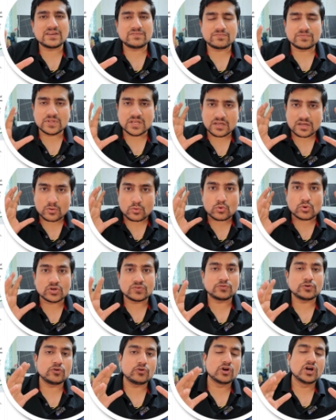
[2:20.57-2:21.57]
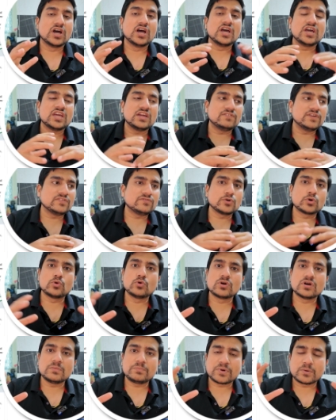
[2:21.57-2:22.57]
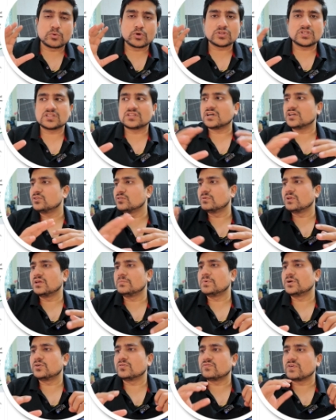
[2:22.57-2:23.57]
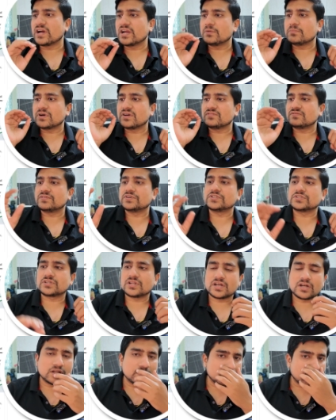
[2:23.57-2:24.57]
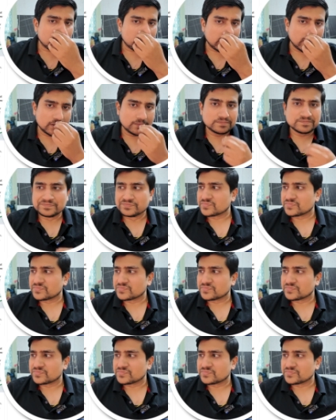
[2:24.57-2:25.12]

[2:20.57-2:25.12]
If they, if you, even if you Google Pramod Dutta, you will able to find my first LinkedIn profile.